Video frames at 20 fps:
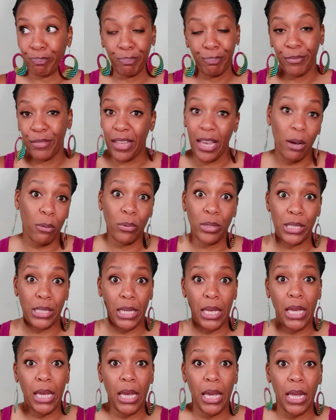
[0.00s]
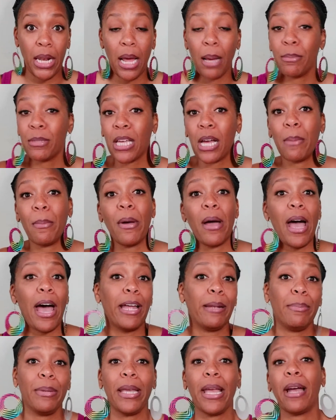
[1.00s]
That was it. I'm talking about
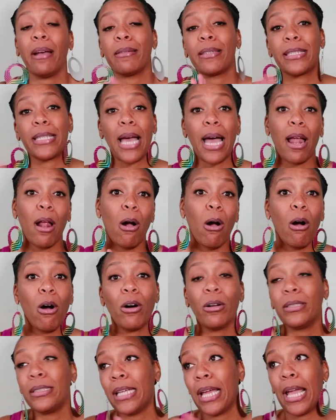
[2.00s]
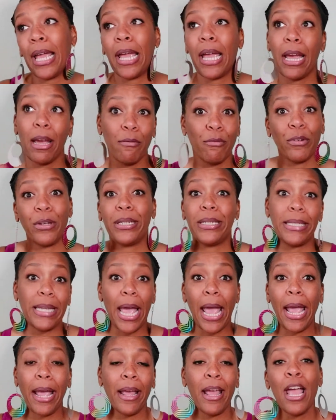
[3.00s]
I'd be outside all day, every
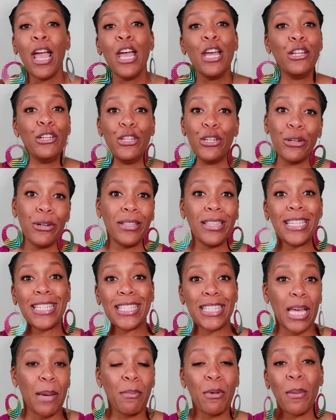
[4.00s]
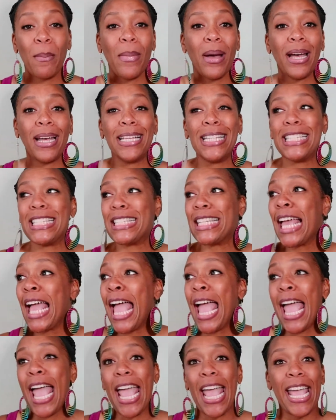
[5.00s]
day during the summer months
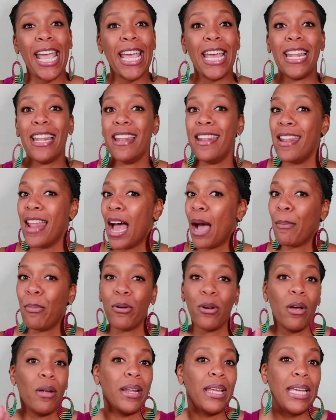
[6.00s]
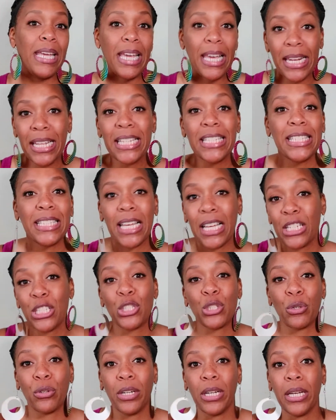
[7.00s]
and not put on any
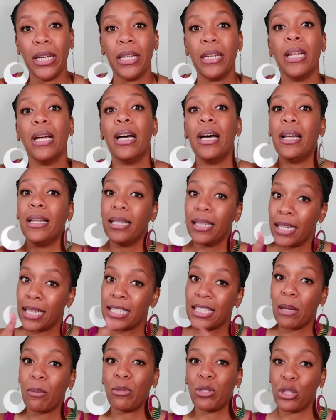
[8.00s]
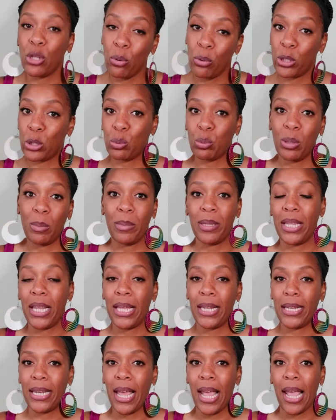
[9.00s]
sunscreen unless I was going swimming
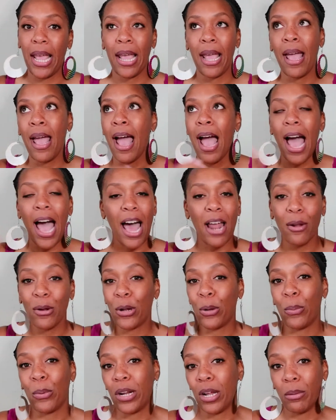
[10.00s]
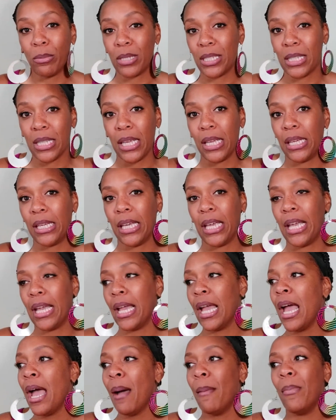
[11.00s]
that day. I don't know what I was thinking,
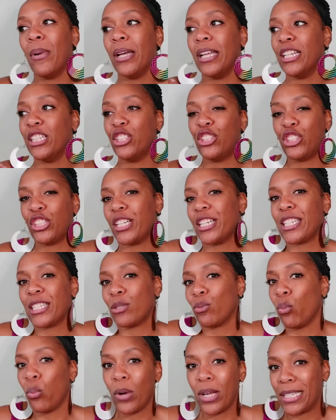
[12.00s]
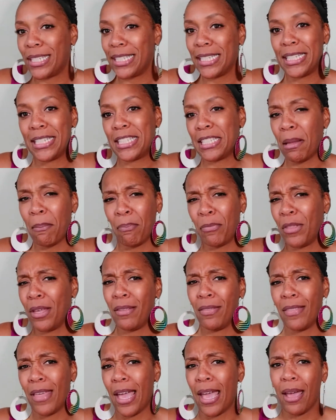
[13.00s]
but it just wasn't something
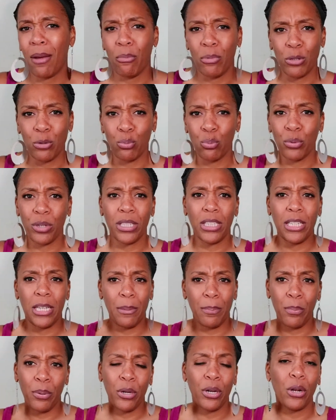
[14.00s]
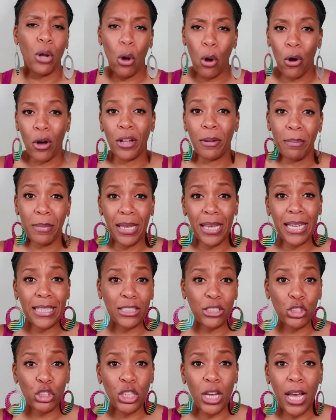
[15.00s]
that was really put on me
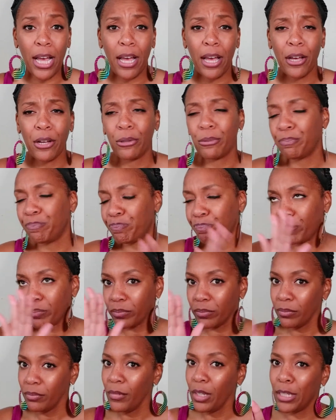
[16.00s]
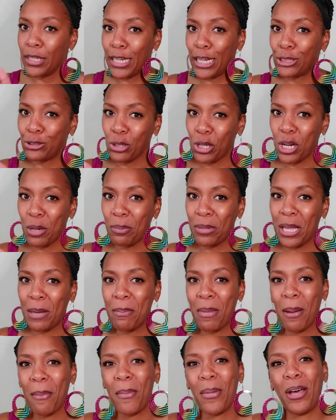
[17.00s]
as a child. Not trying to blame
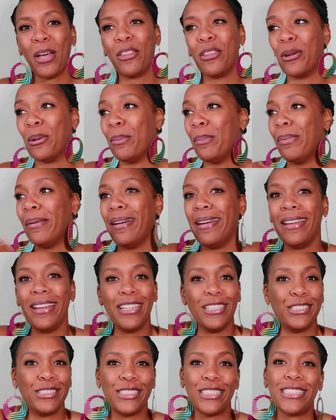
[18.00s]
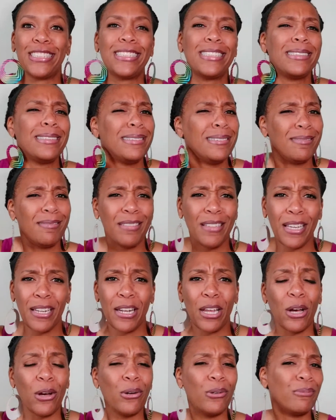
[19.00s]
my mother, but it just, you
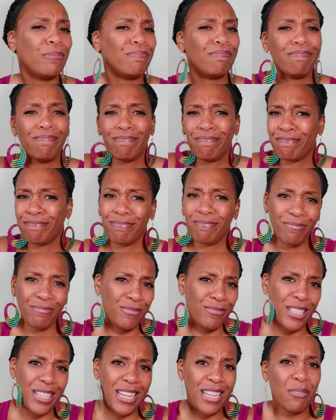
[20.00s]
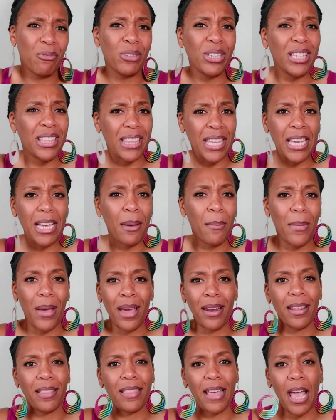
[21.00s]
know, you didn't really think
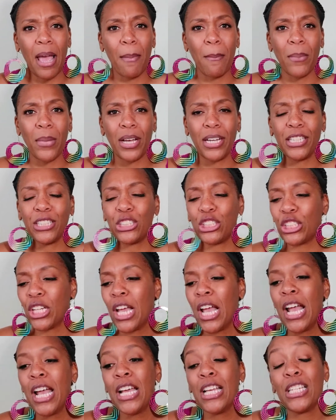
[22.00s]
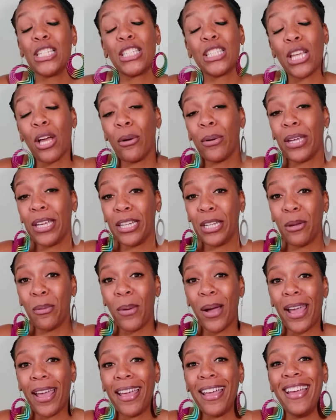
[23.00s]
about it that much. So
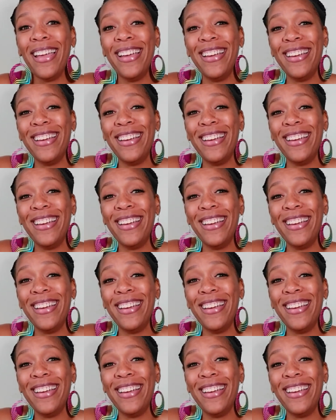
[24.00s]
anyway,